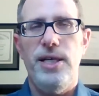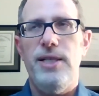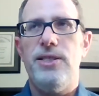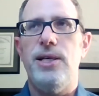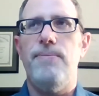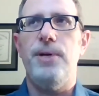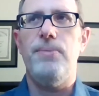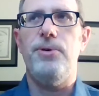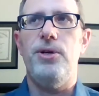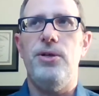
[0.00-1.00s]
some
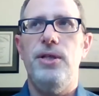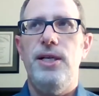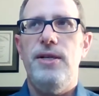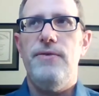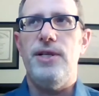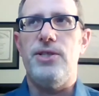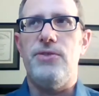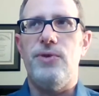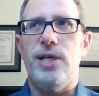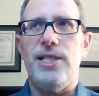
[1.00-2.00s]
people, it's
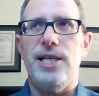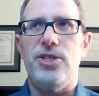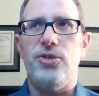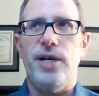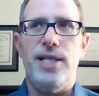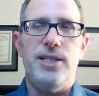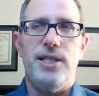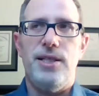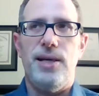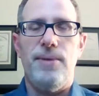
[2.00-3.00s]
when I say
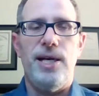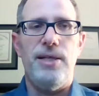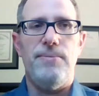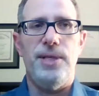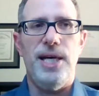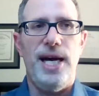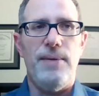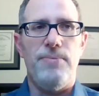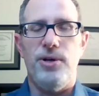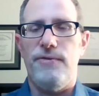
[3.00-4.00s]
transient, they might be
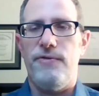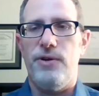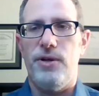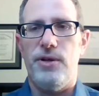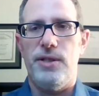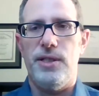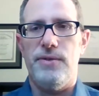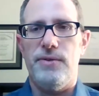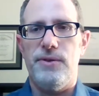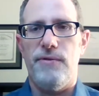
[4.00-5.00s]
hyper for
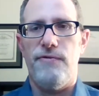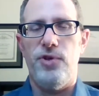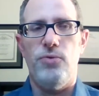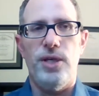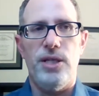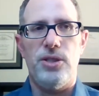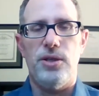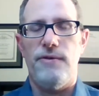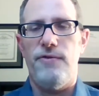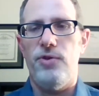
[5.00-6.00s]
a few weeks or
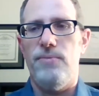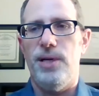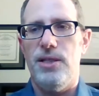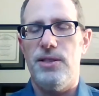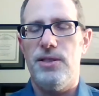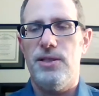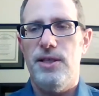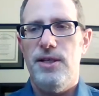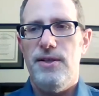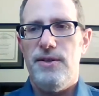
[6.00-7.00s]
a few months.
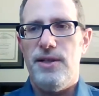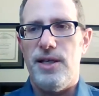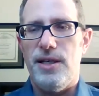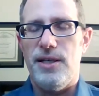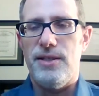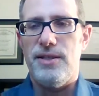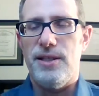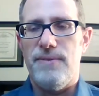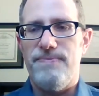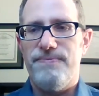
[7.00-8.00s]

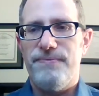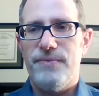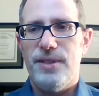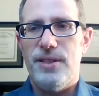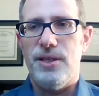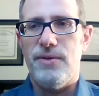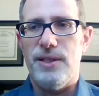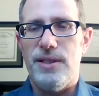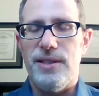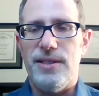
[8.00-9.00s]
The
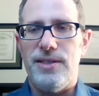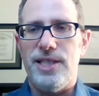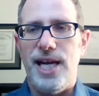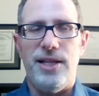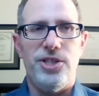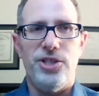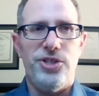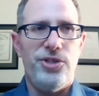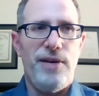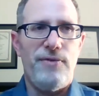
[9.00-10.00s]
challenge
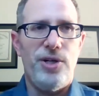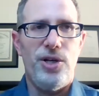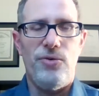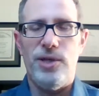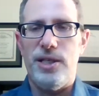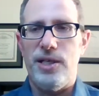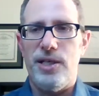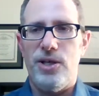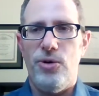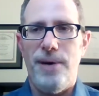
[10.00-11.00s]
is you never know when they're going
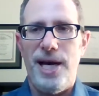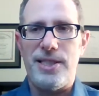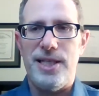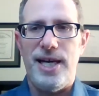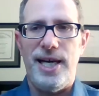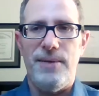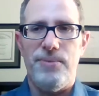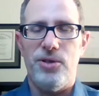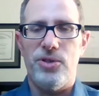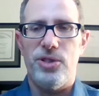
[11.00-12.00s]
to go back to
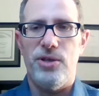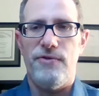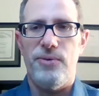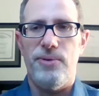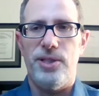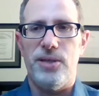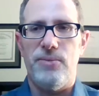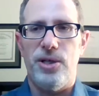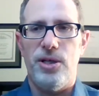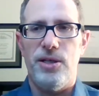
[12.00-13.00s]
hypo. So if you put
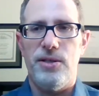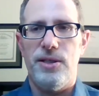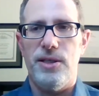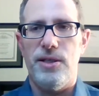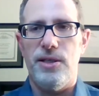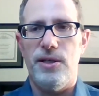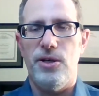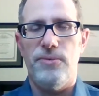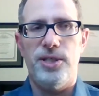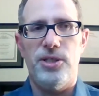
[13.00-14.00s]
someone on an
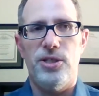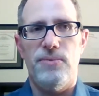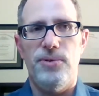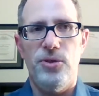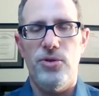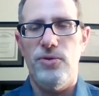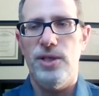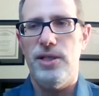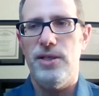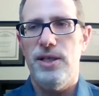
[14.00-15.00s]
herb such as
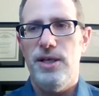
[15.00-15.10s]
bugleweed,